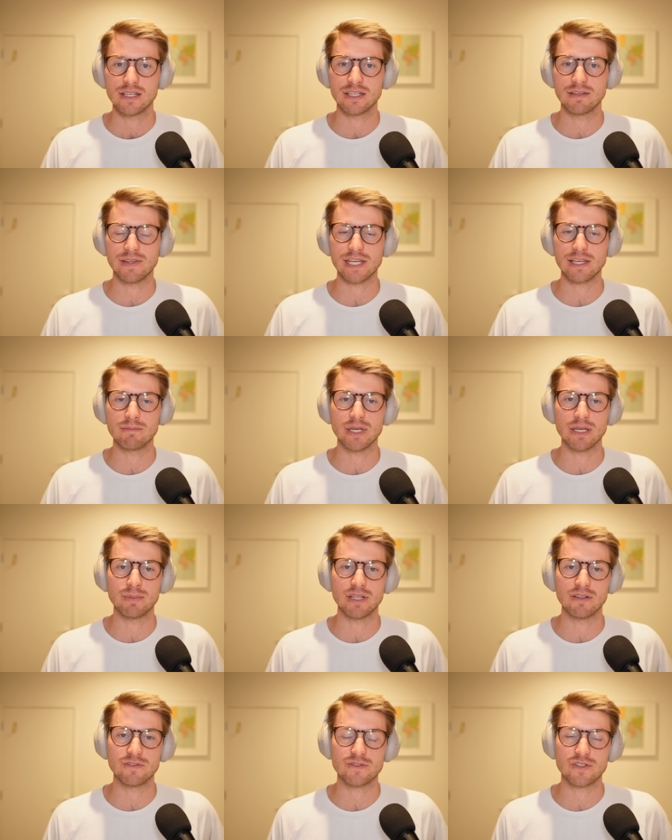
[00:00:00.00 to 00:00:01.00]
given there can be a
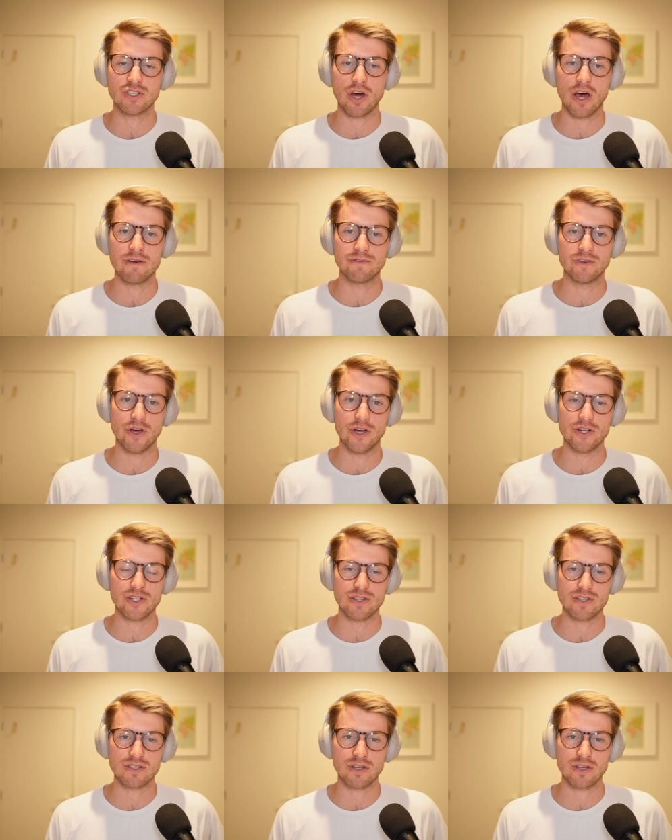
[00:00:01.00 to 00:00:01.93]
bit of divergence.